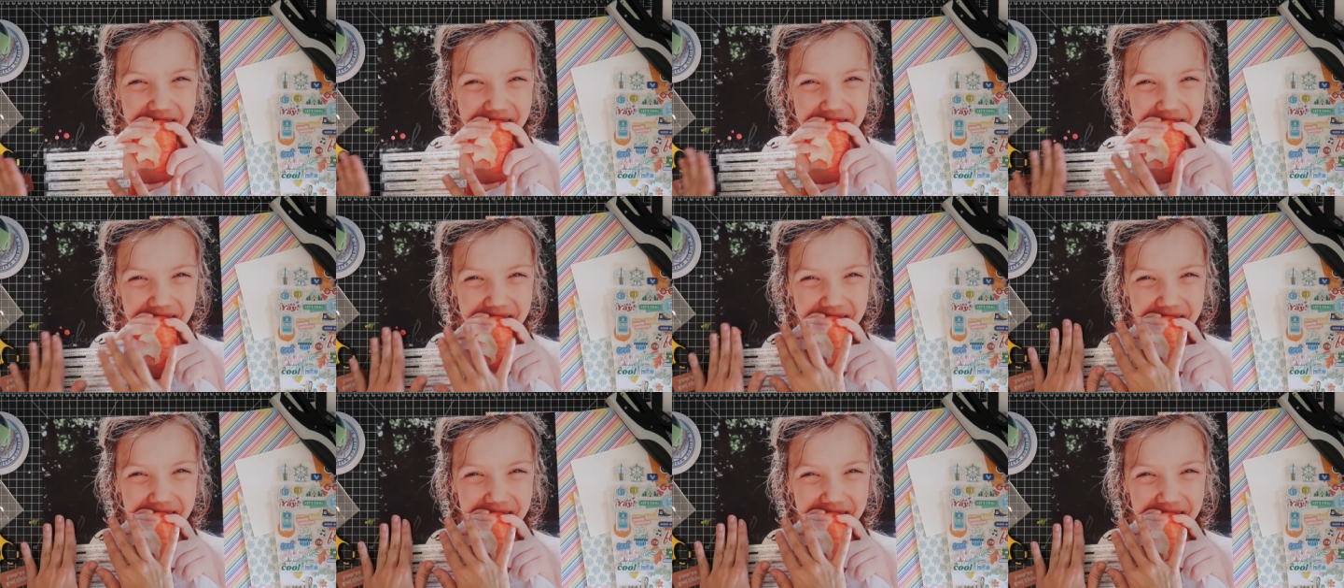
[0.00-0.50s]

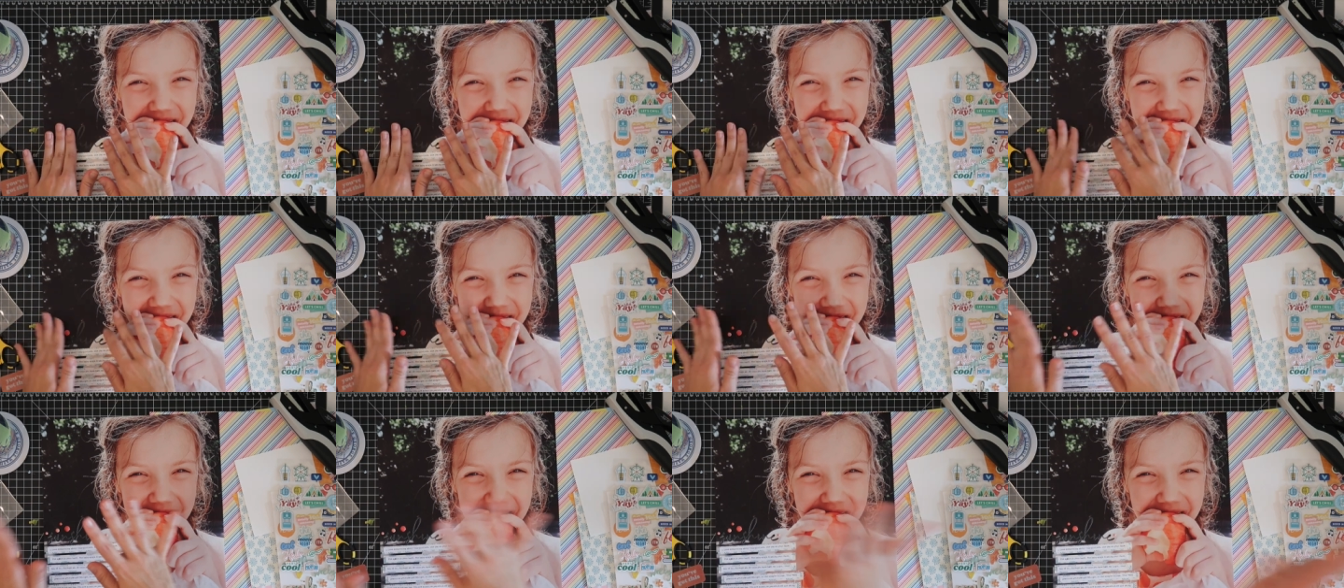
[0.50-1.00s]
do
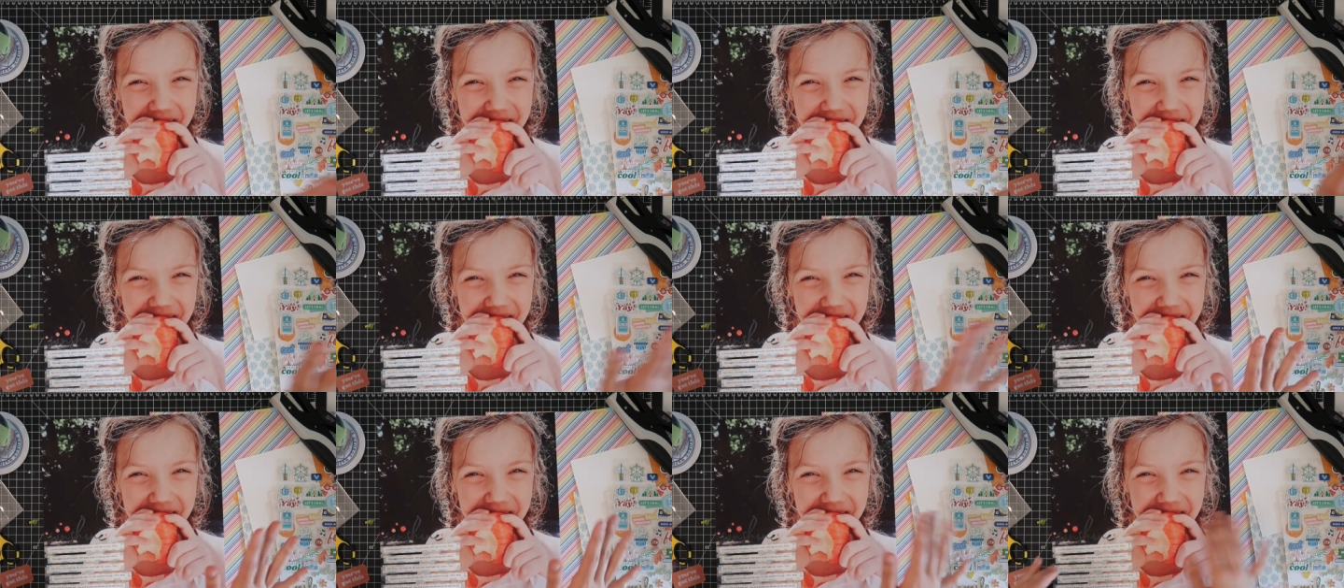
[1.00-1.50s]
either
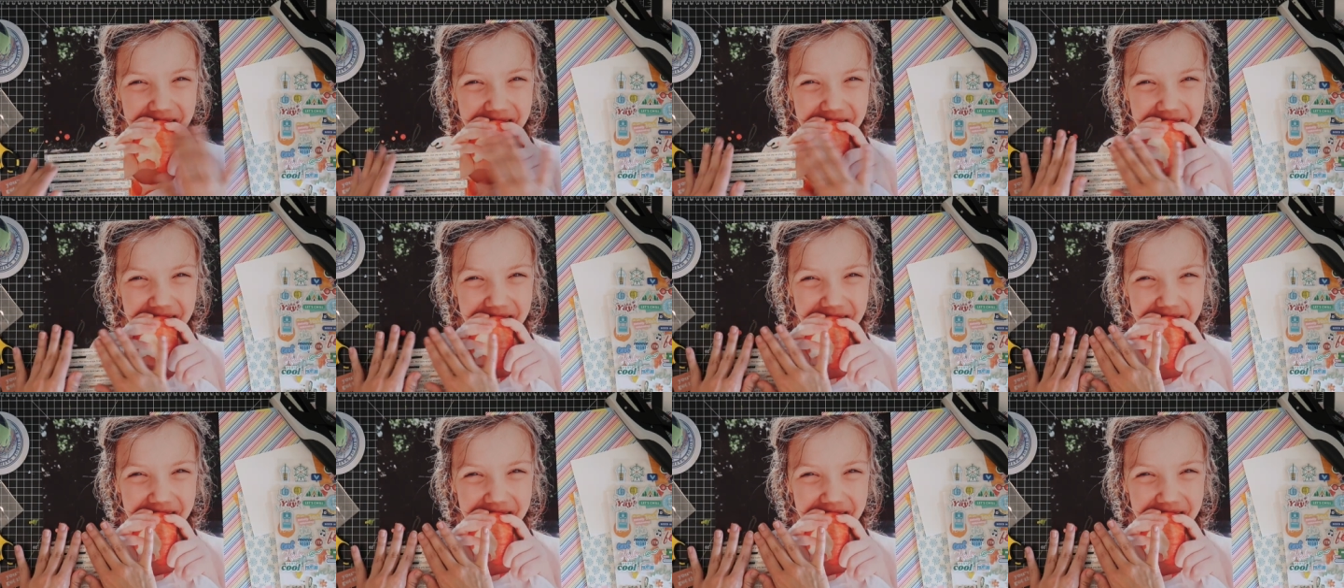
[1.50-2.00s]

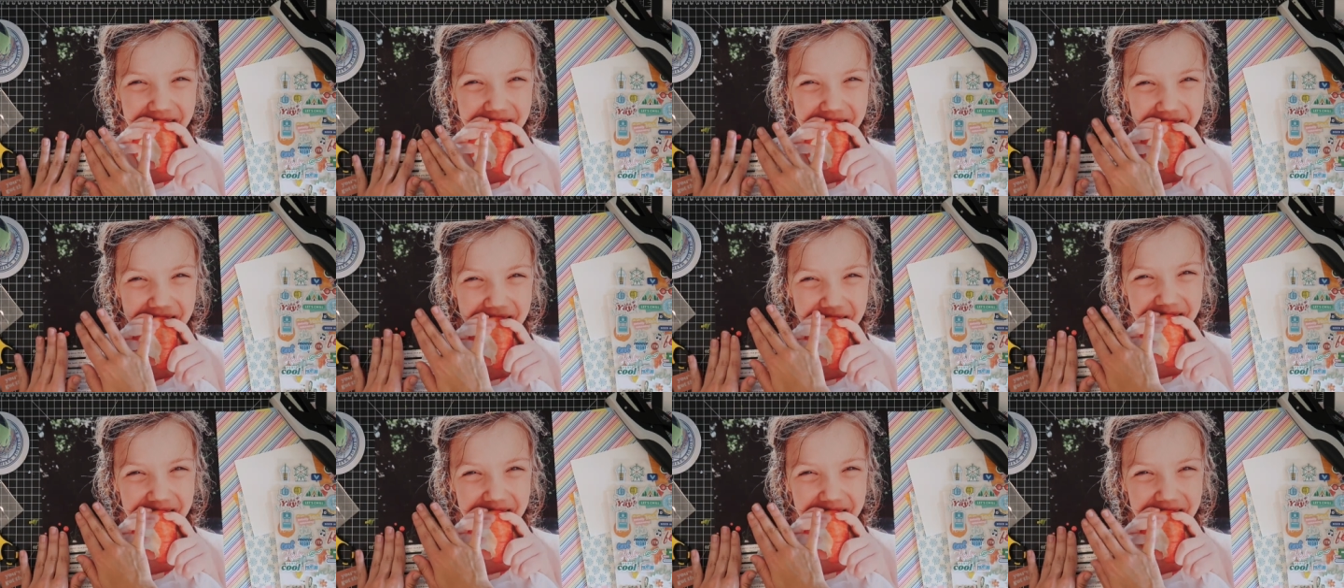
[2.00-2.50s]
crazy
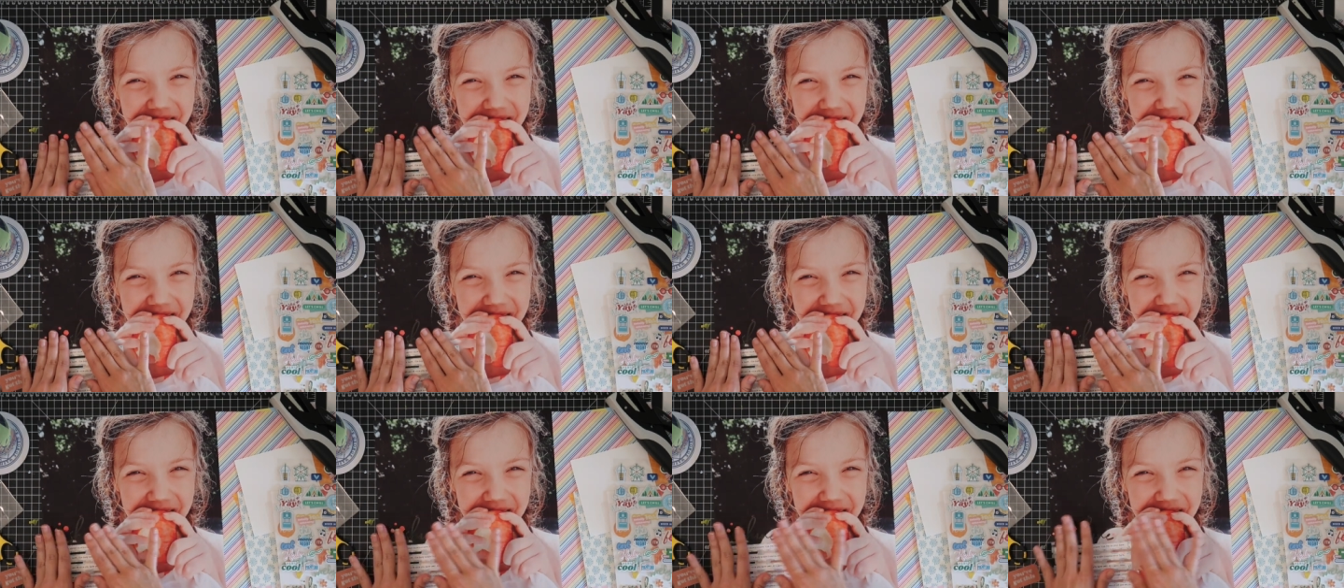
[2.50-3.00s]
embellishments or
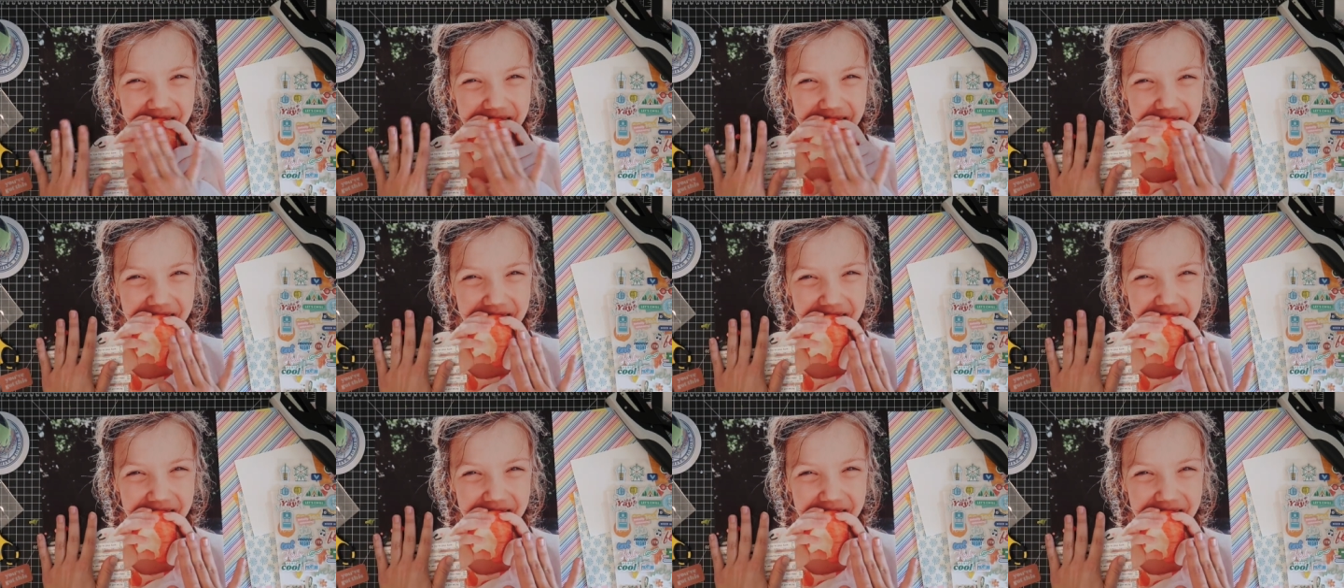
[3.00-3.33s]
just a few.